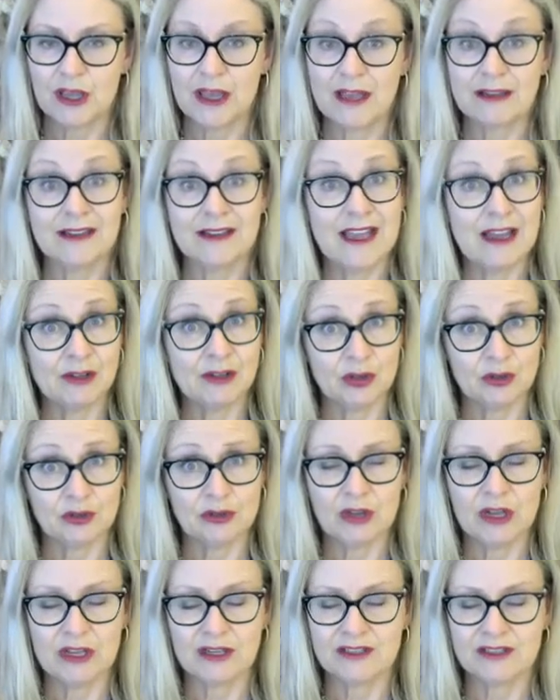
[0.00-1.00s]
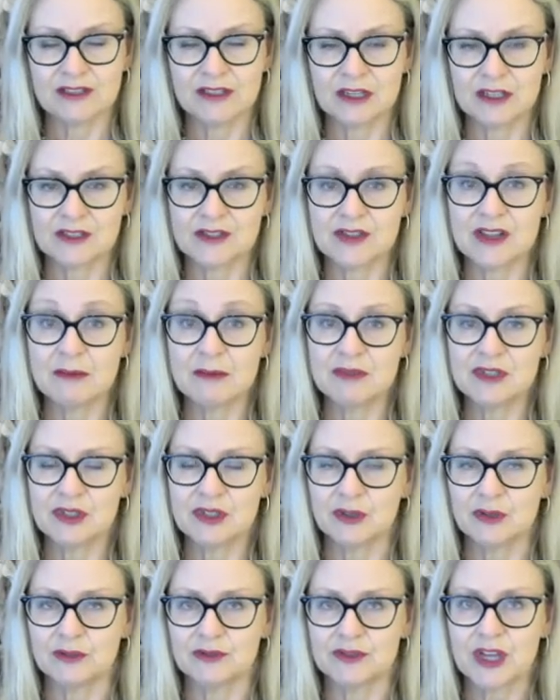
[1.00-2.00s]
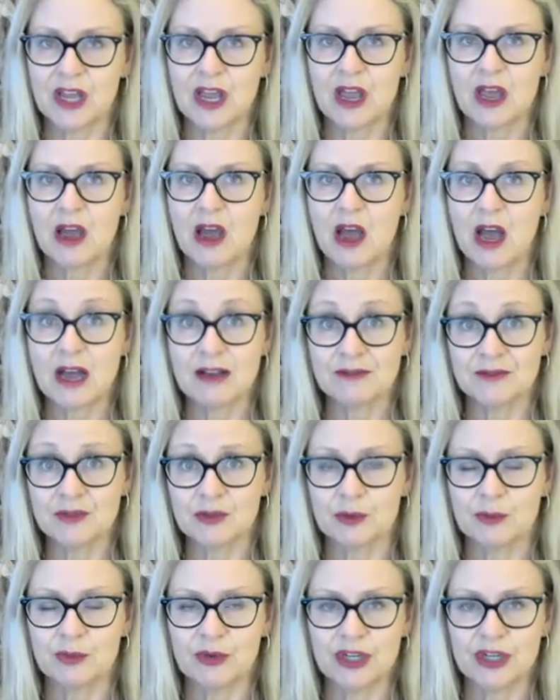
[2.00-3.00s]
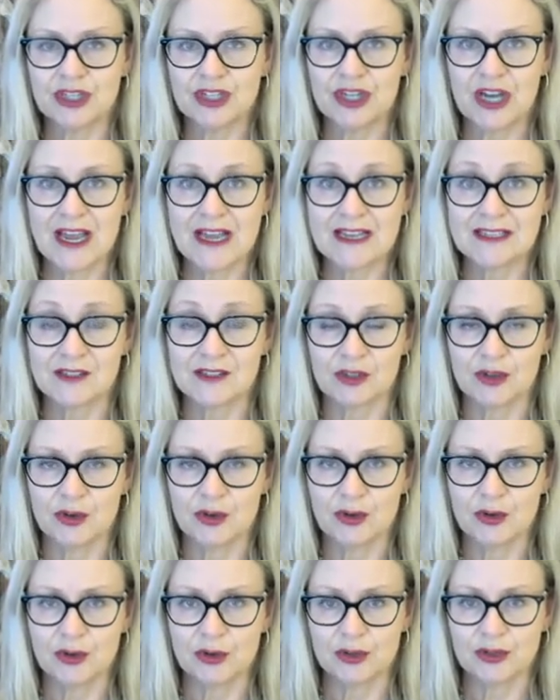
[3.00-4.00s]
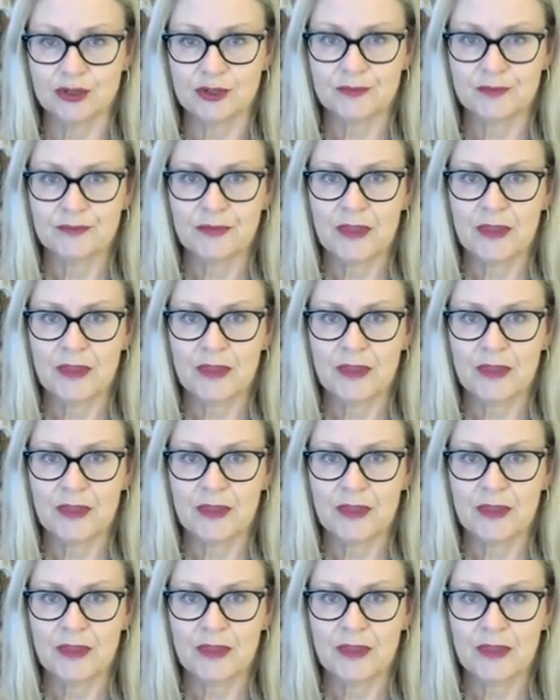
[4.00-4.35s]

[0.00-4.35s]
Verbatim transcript: and how your client conducts themselves after a breach has occurred.